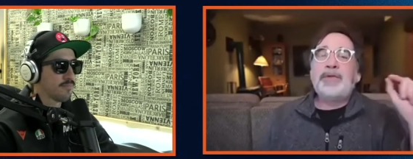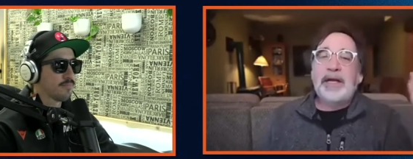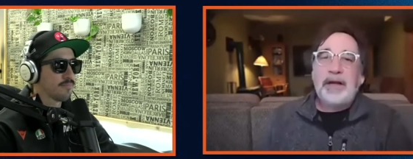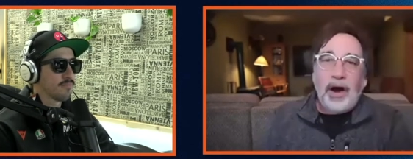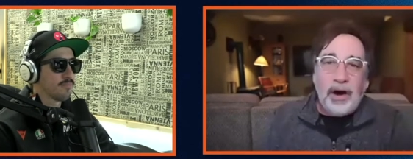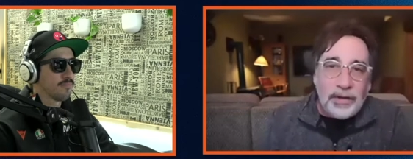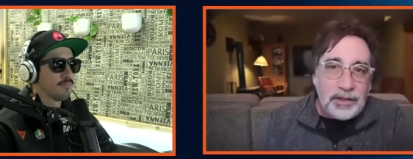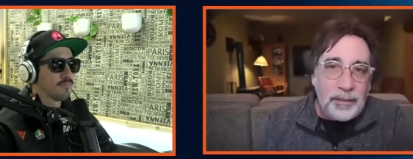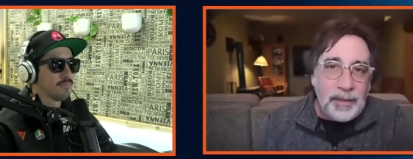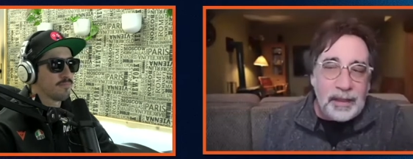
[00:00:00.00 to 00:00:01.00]
Speaker 1: but I'm
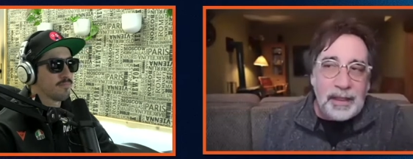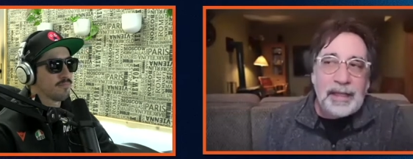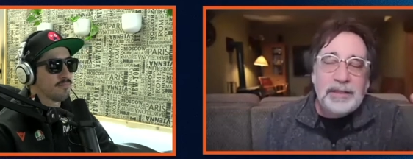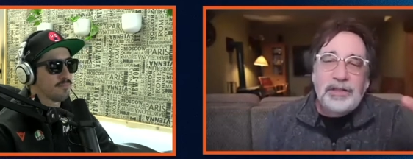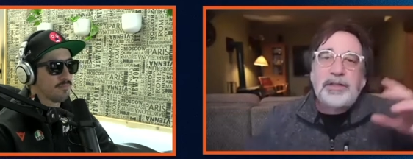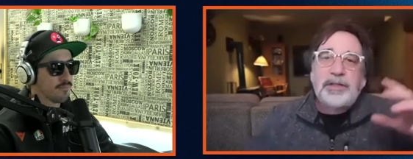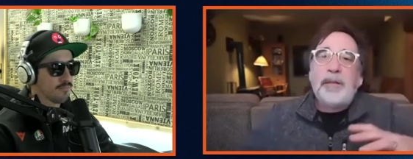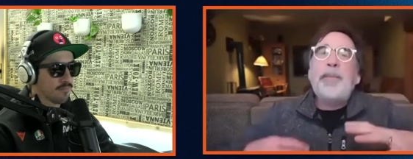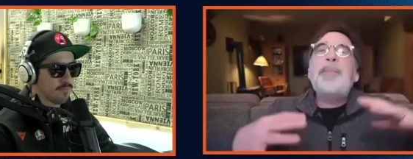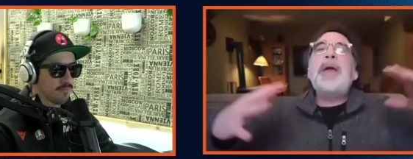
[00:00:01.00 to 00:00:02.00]
saying ultimately it's
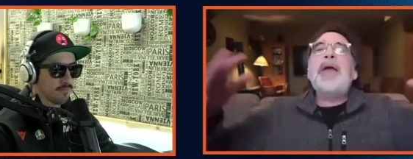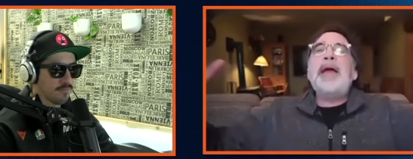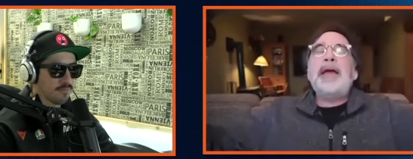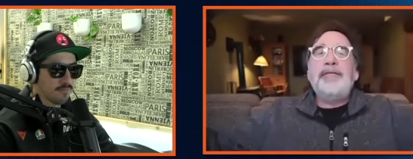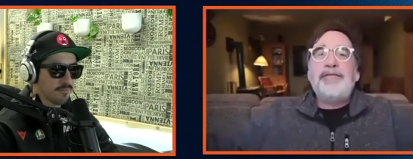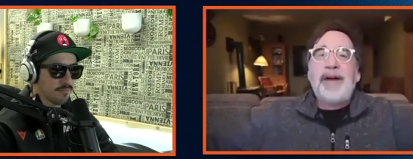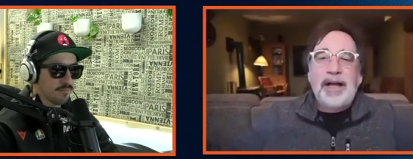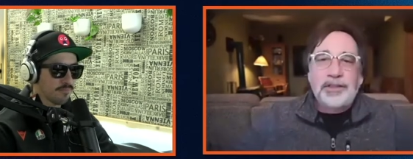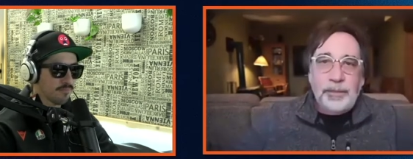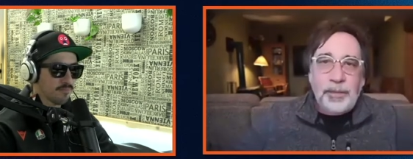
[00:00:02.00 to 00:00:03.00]
such a big
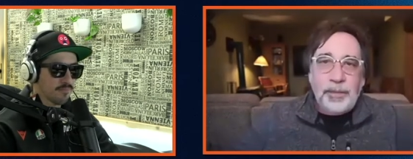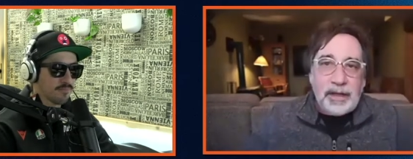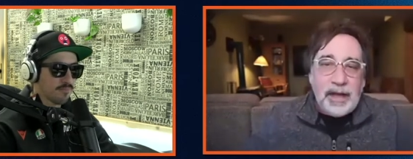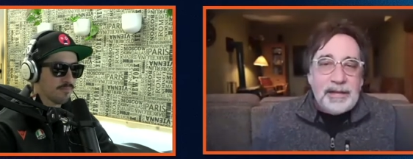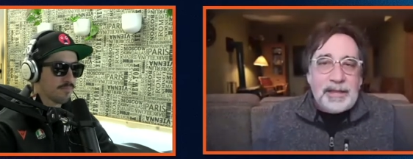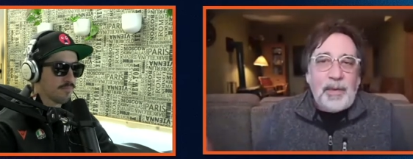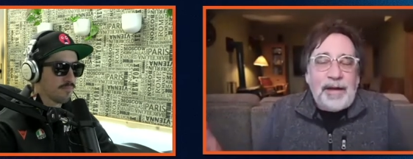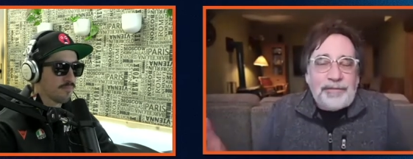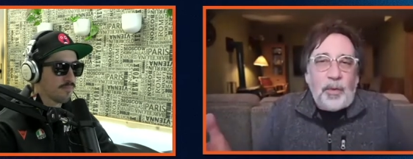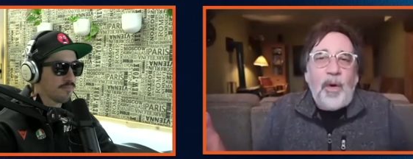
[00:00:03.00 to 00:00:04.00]
and vast book
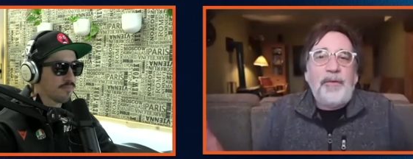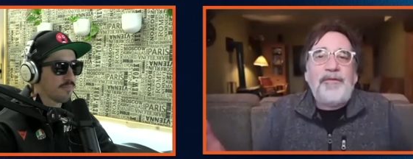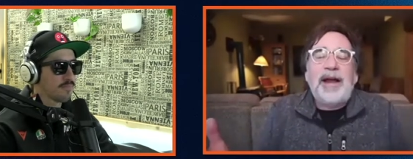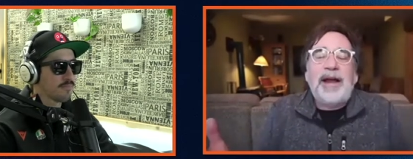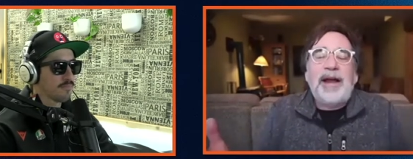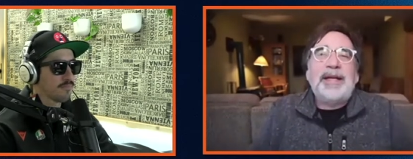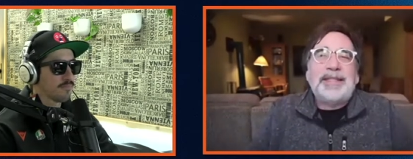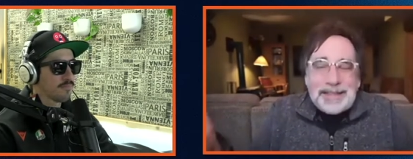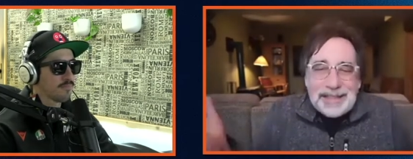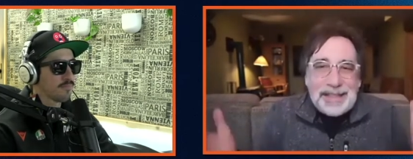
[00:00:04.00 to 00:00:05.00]
that we have to
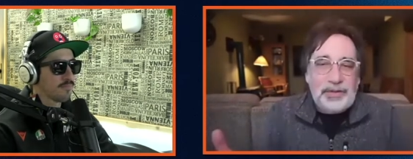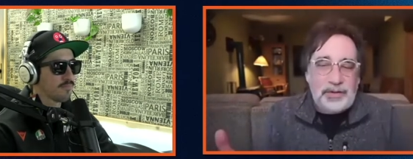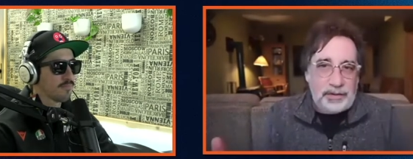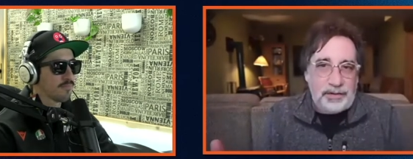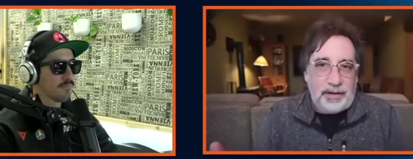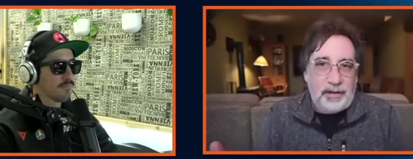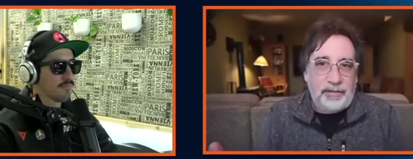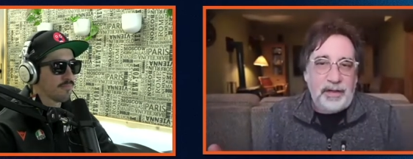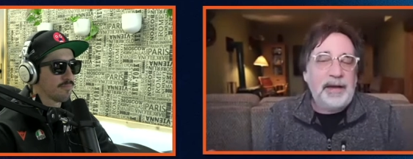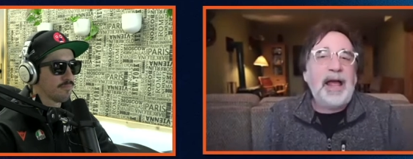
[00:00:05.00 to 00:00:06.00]
find a way to center
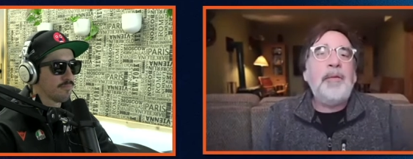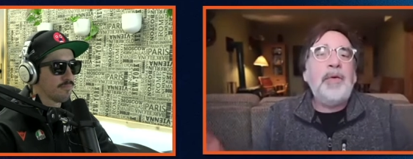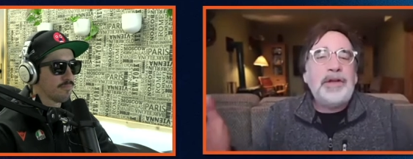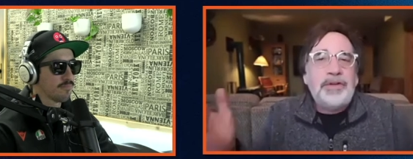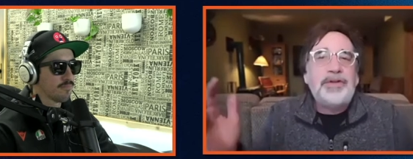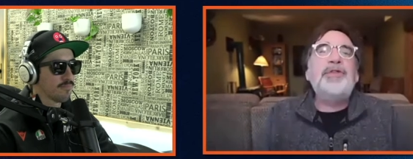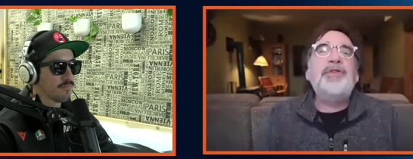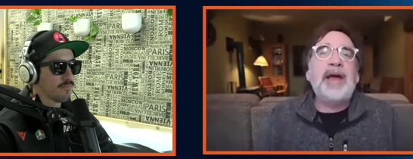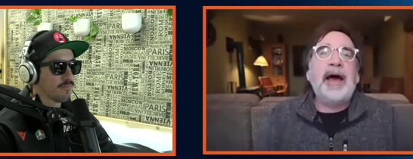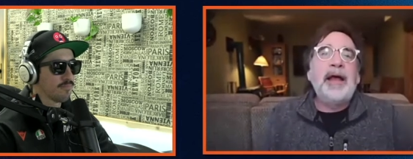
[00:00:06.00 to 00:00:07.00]
ourselves in it. And we
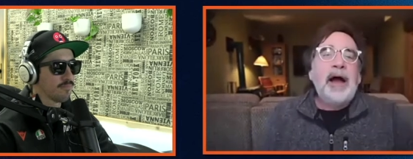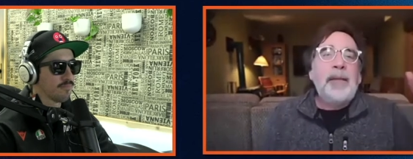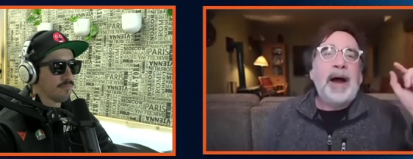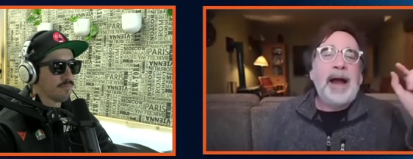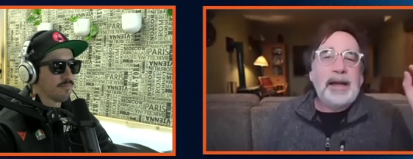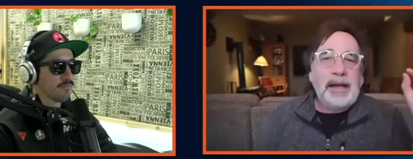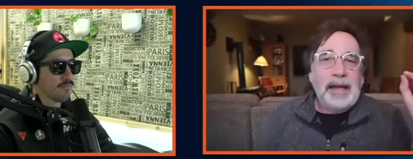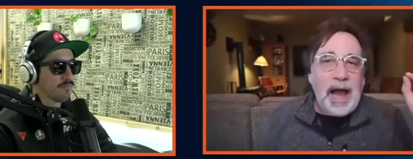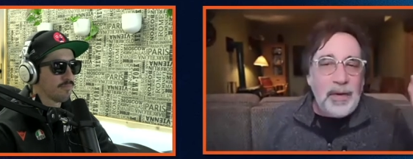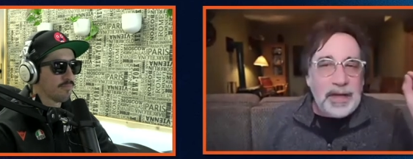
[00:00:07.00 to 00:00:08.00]
do that
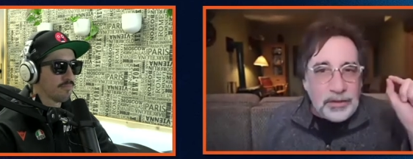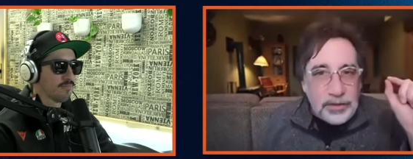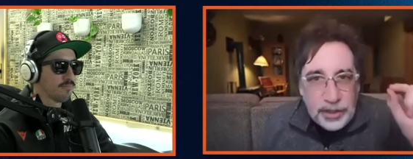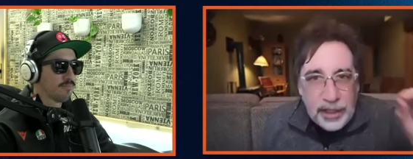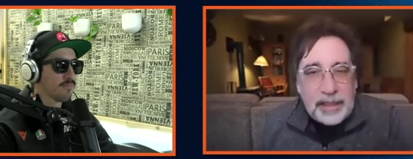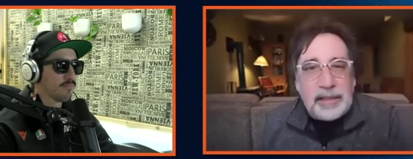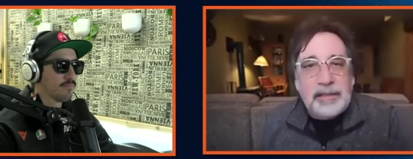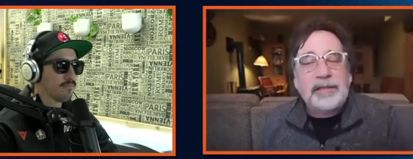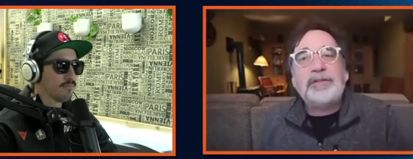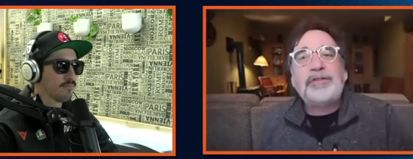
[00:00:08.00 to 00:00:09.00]
by allowing
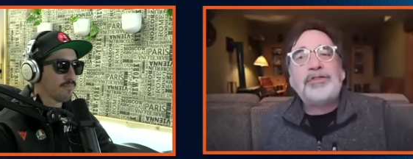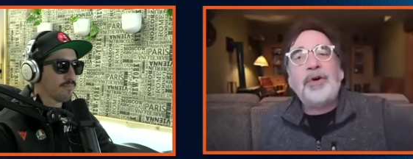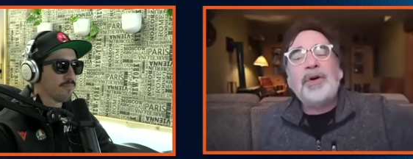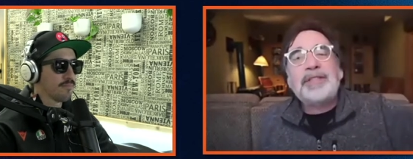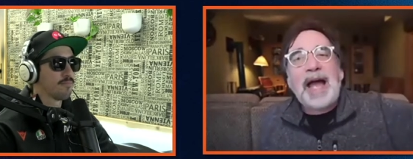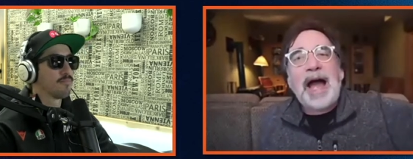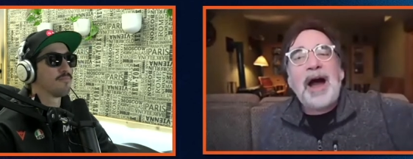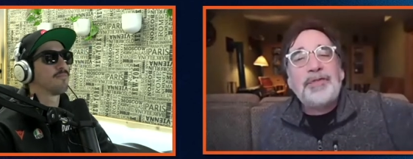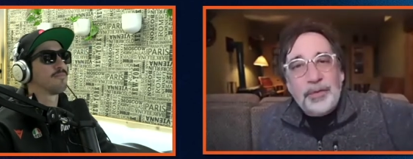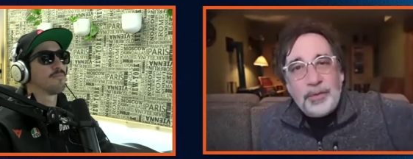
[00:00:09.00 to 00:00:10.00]
Jesus to show
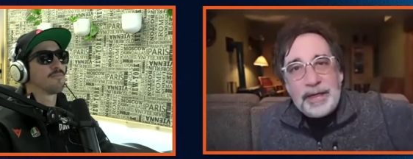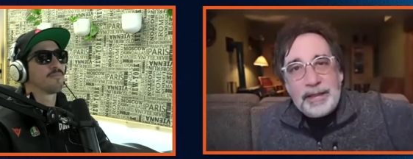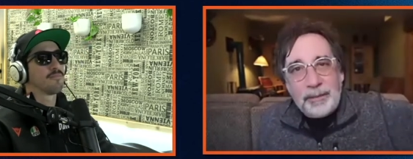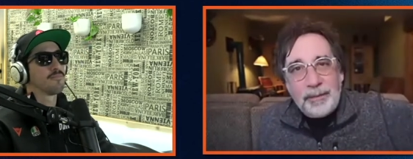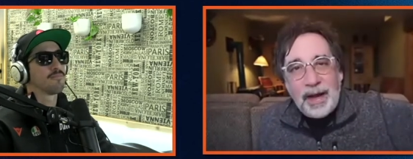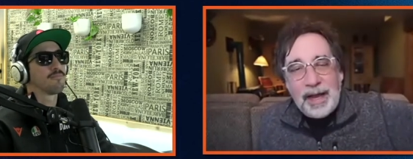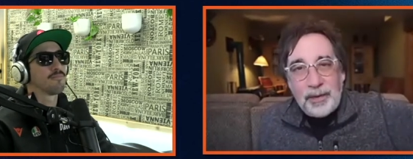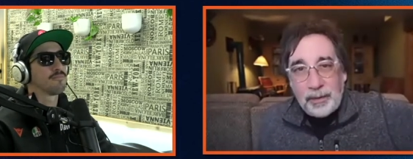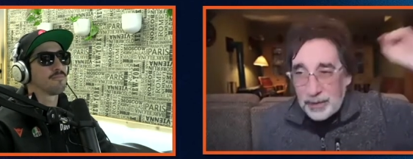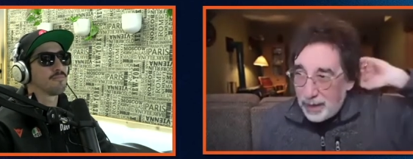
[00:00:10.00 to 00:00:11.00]
us how to read the
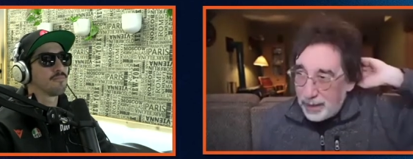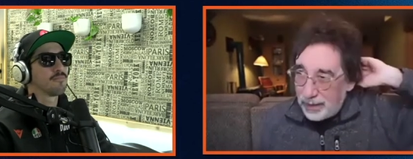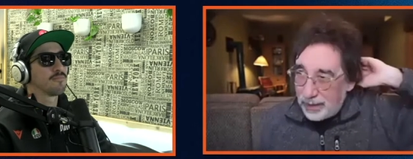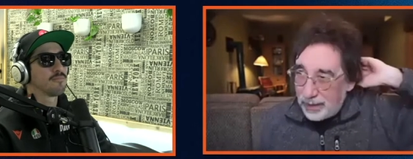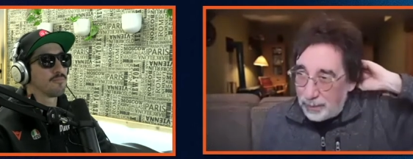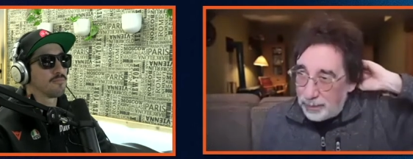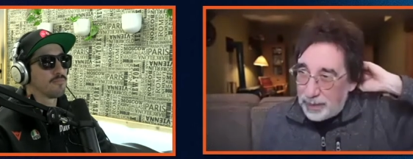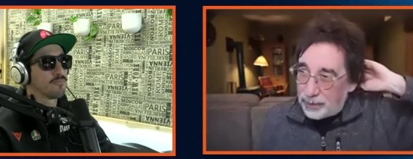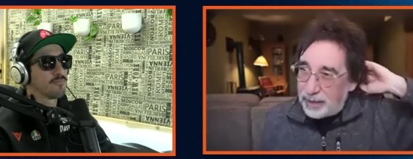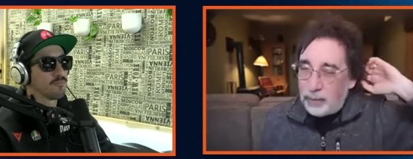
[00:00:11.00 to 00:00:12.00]
Bible. You know,
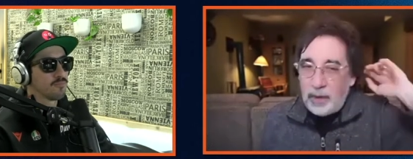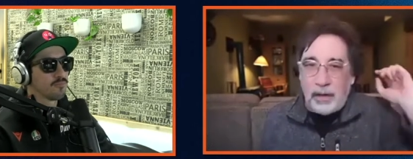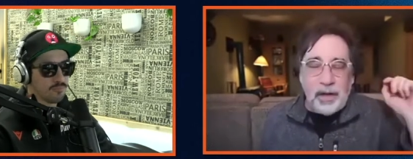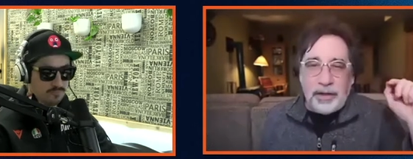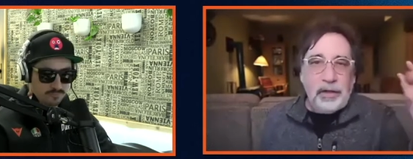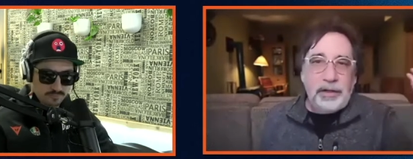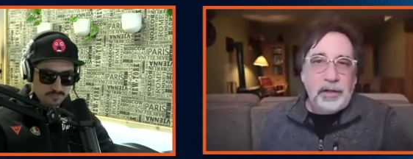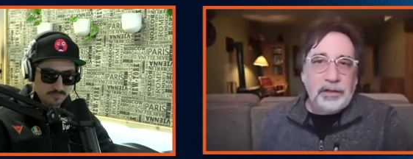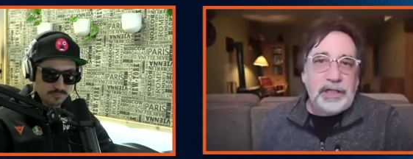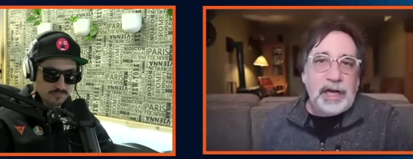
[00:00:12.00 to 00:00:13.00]
some people say, well,
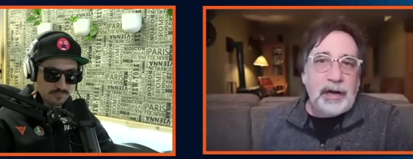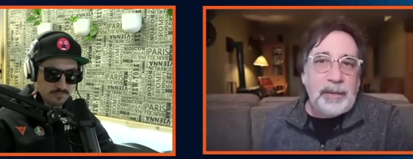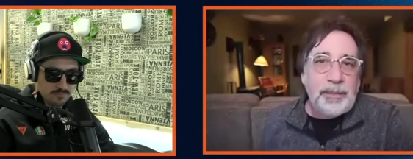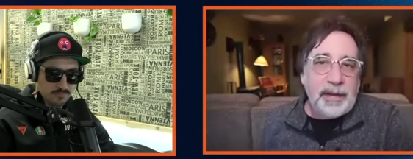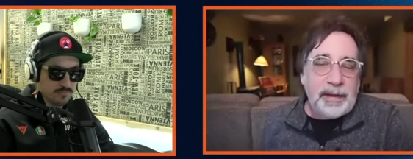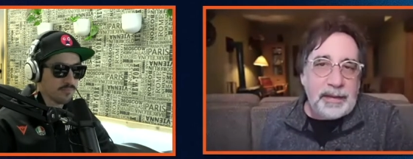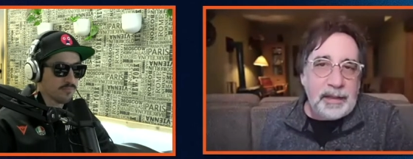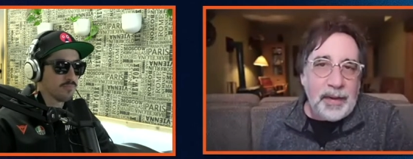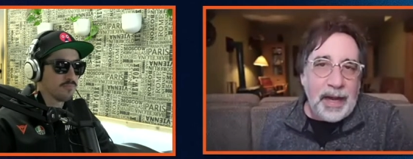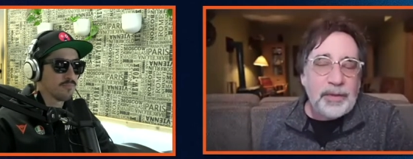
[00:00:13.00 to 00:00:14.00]
you're cherry
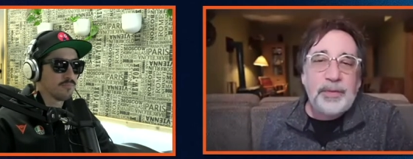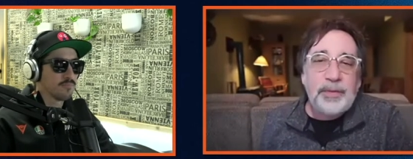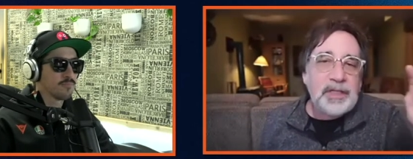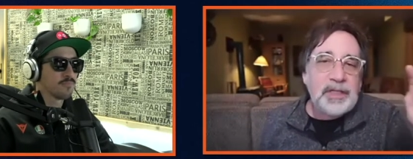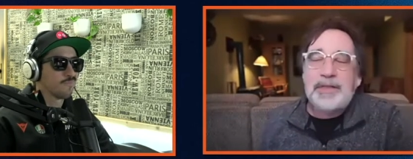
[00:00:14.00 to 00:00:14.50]
picking the Bible, to